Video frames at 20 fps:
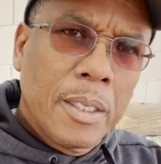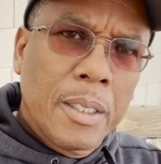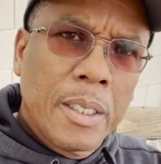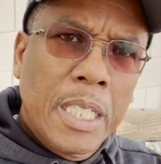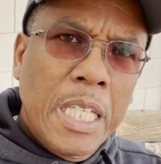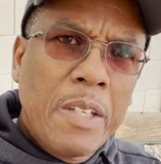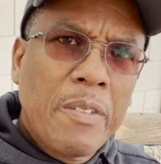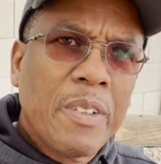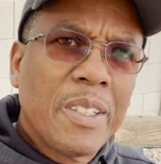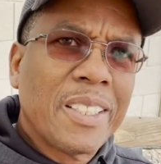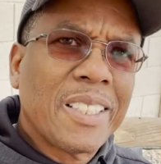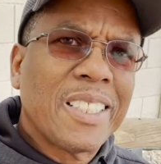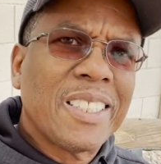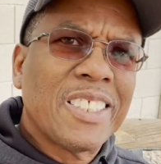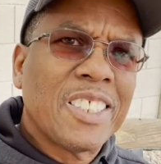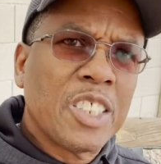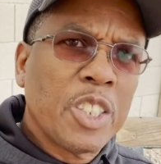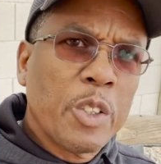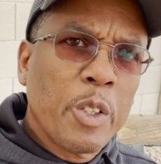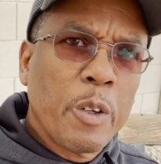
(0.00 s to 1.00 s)
even
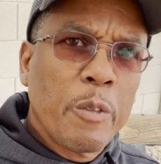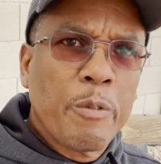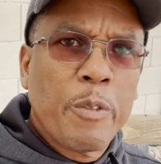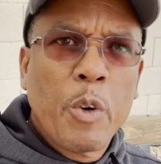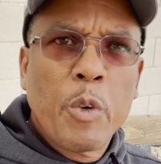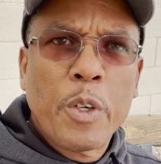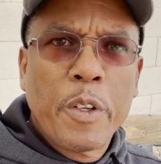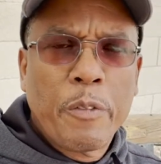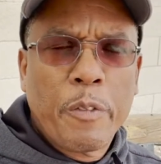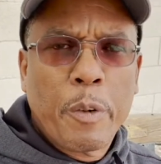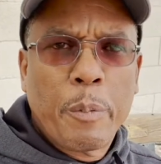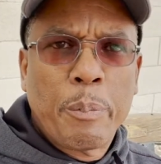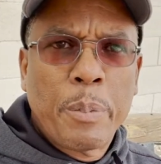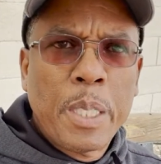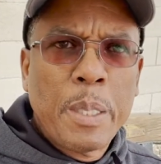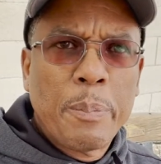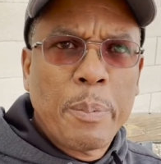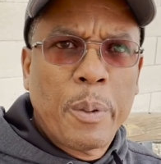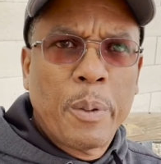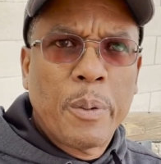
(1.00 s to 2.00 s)
consider voting for
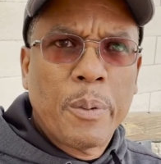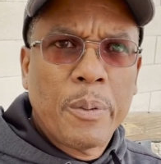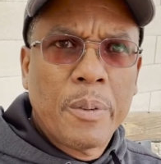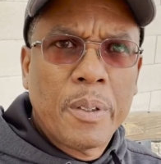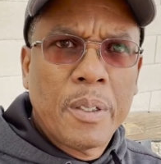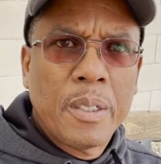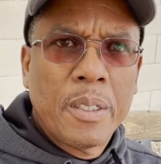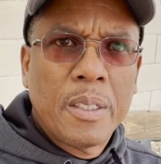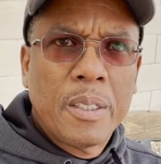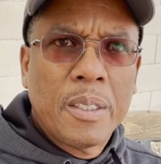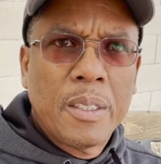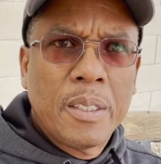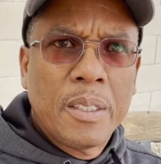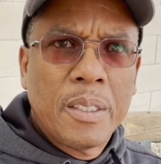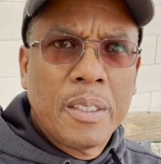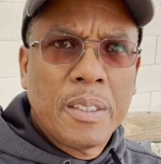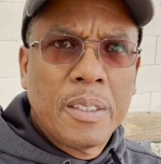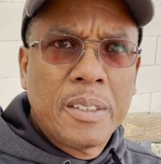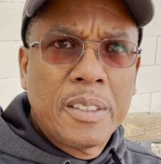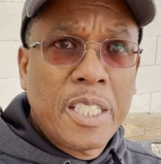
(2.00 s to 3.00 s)
people
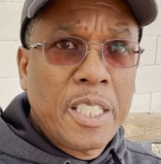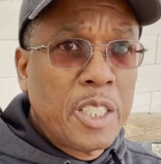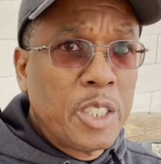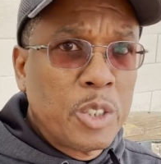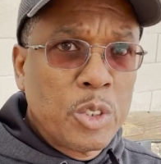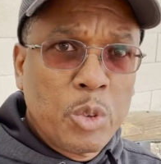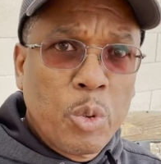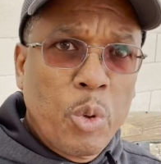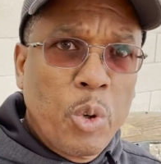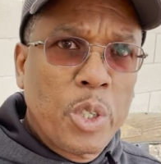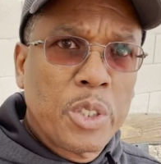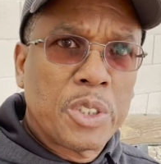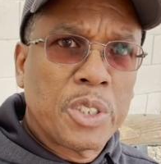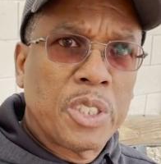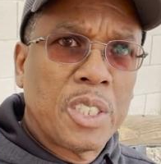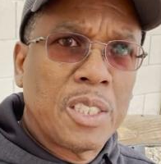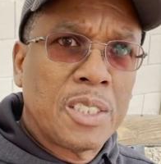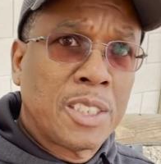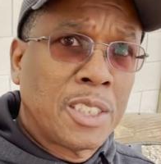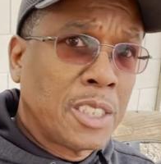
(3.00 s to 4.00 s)
that endorse
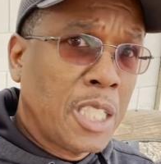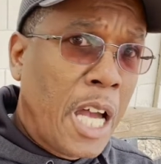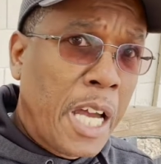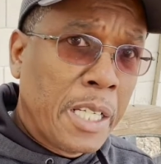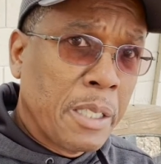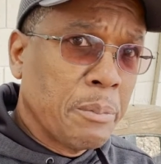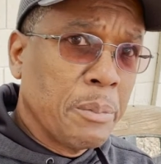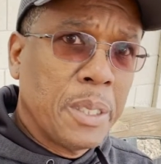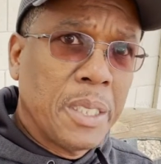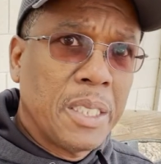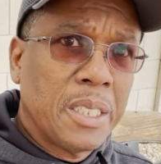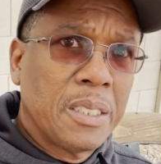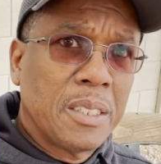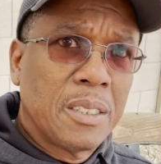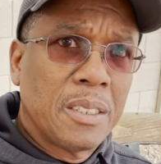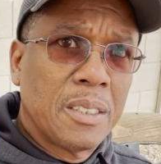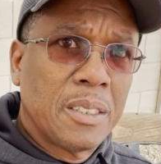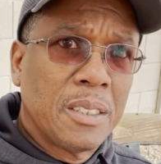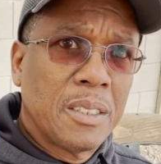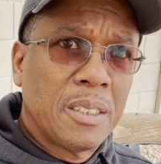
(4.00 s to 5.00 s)
sodomy,
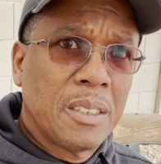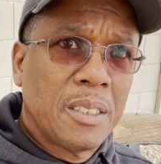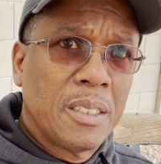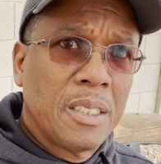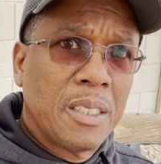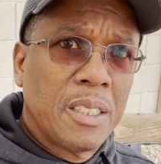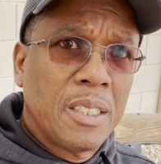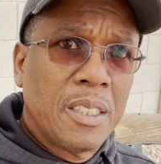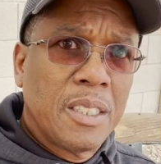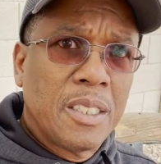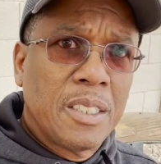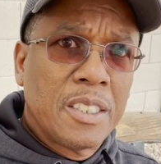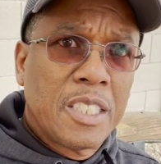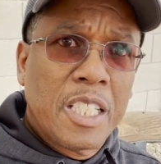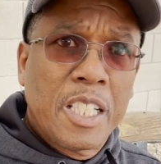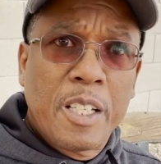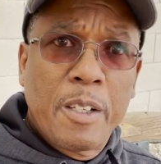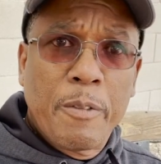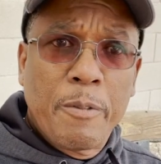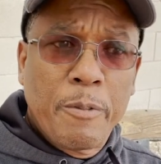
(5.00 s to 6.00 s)

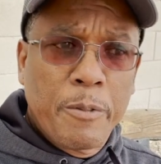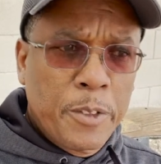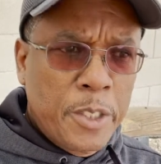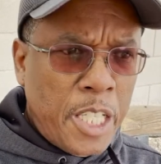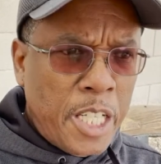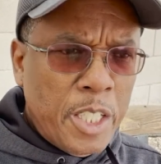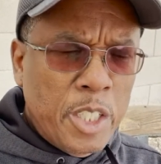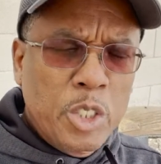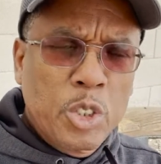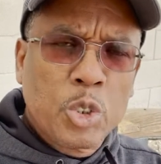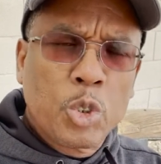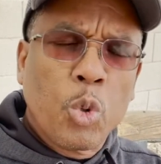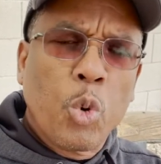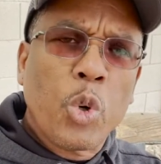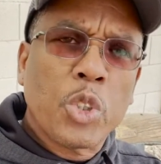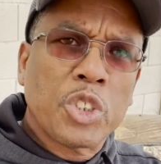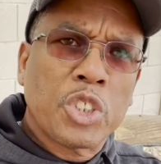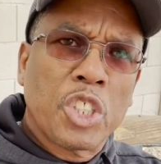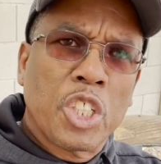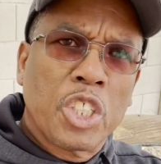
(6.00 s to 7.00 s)
that
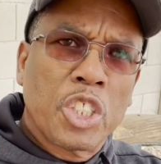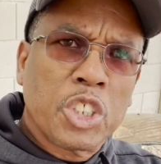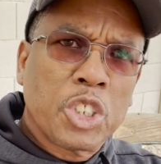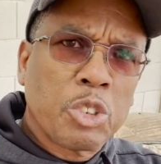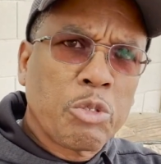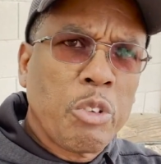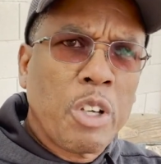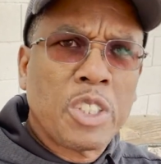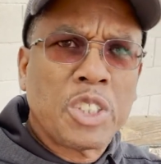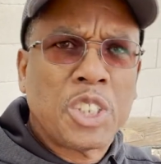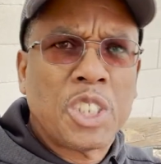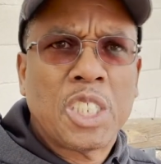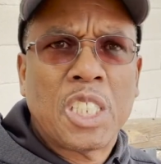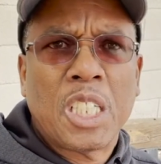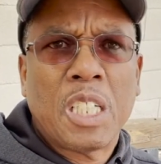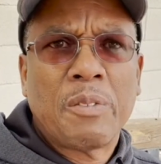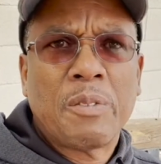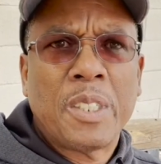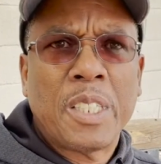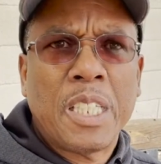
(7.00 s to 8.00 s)
endorse the destruction
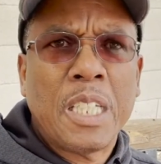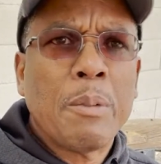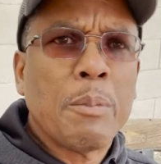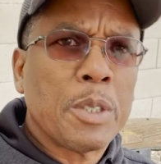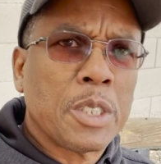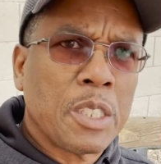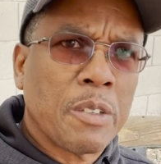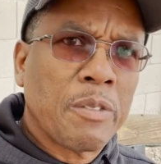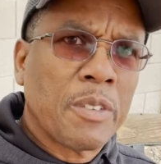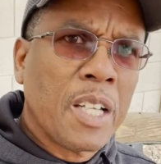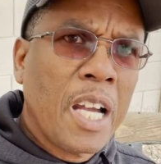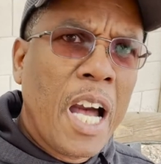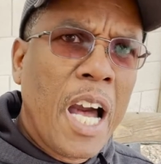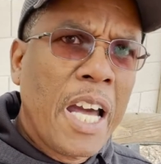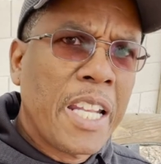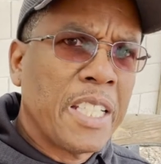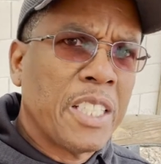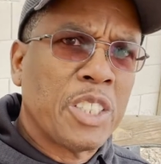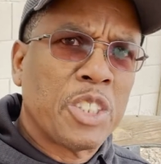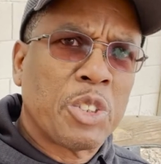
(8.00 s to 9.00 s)
of the image of
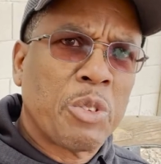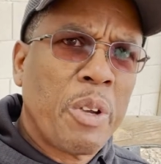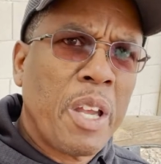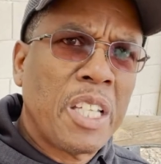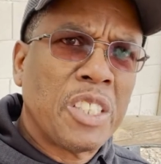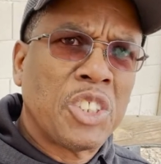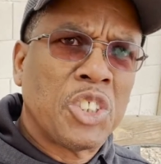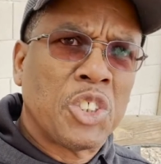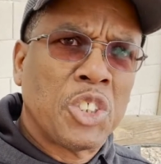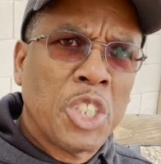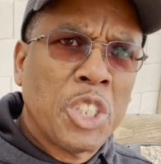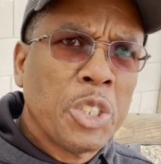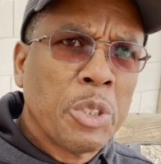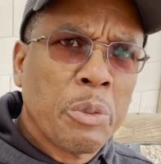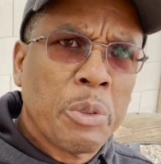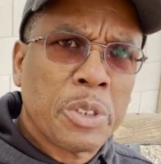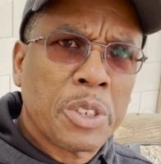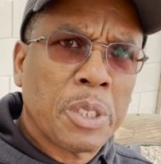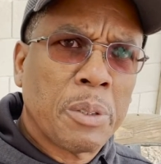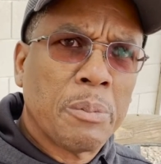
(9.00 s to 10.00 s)
God and
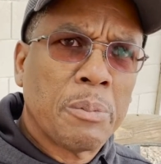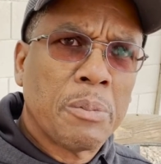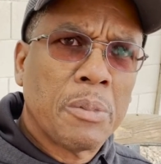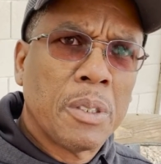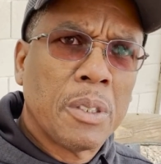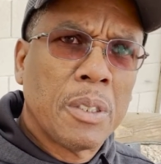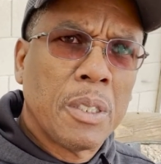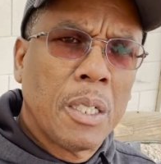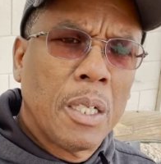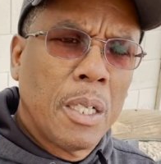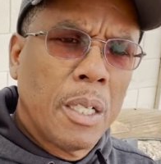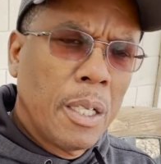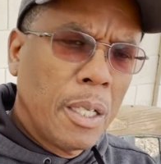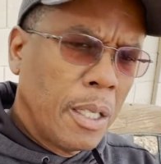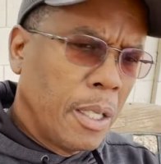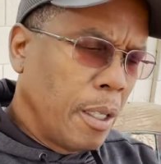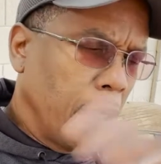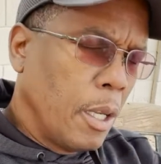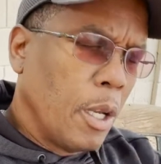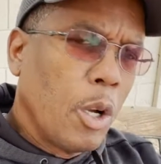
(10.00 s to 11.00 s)
transgenderism?
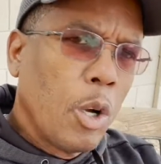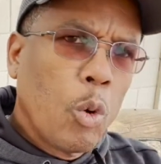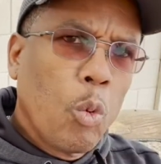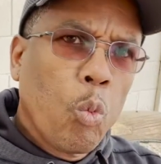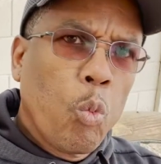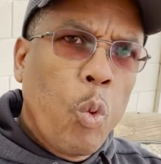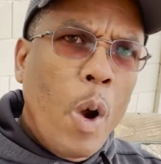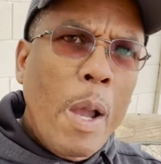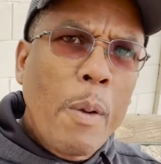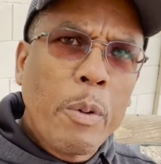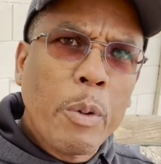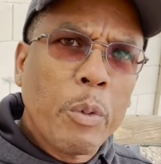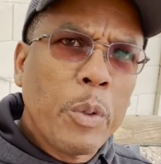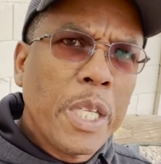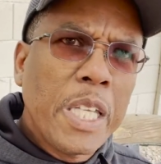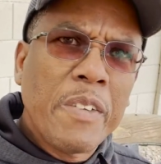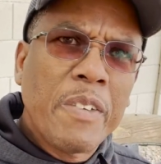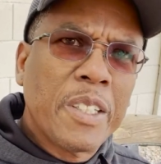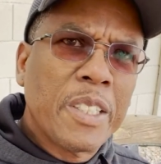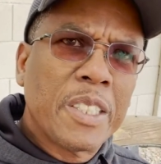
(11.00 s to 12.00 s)
Why would we
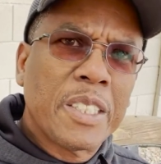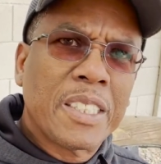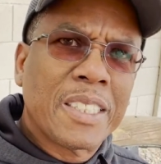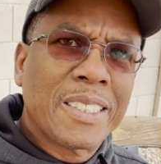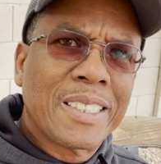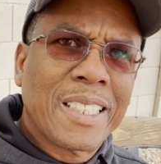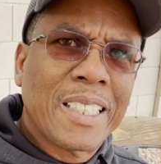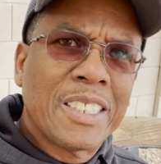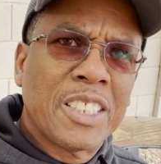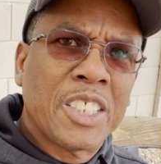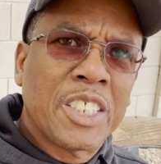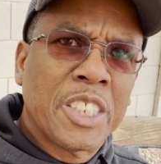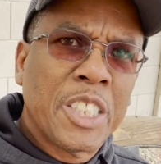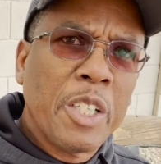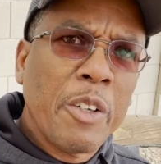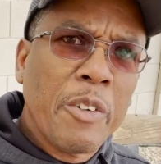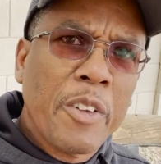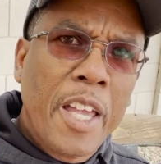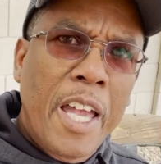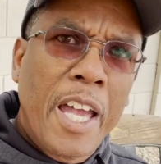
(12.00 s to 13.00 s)
even
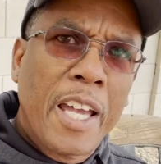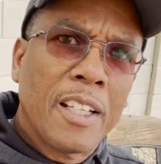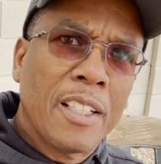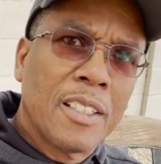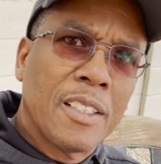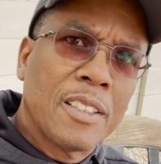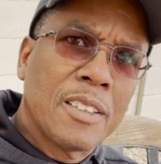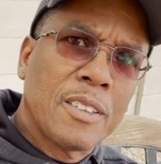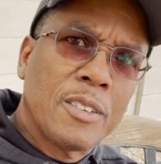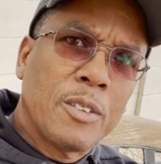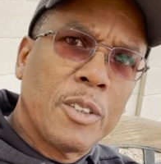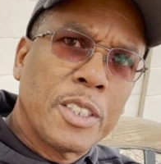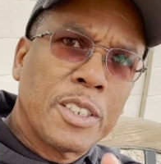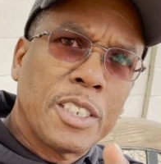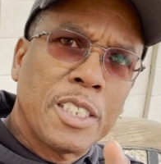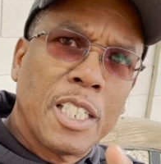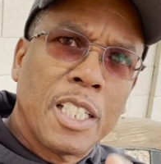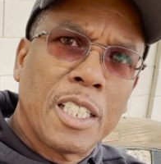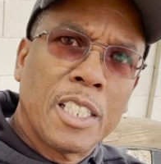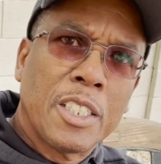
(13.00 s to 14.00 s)
consider that? Oh, I
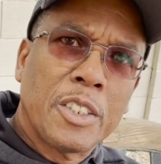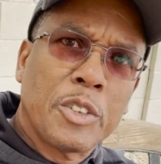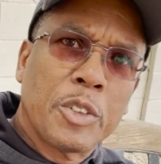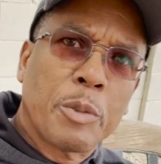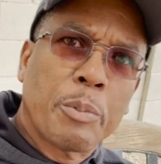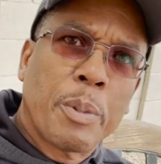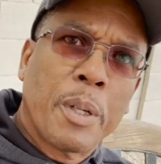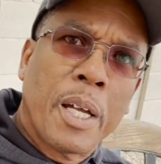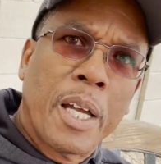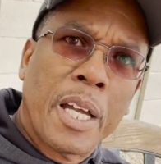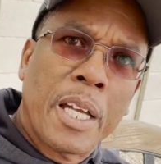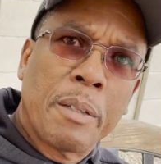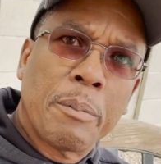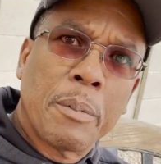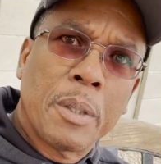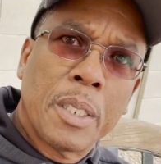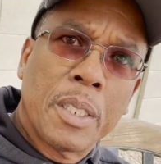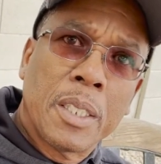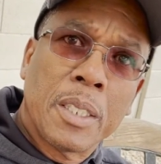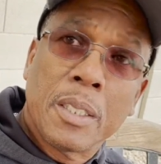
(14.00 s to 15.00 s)
see a lizard behind me.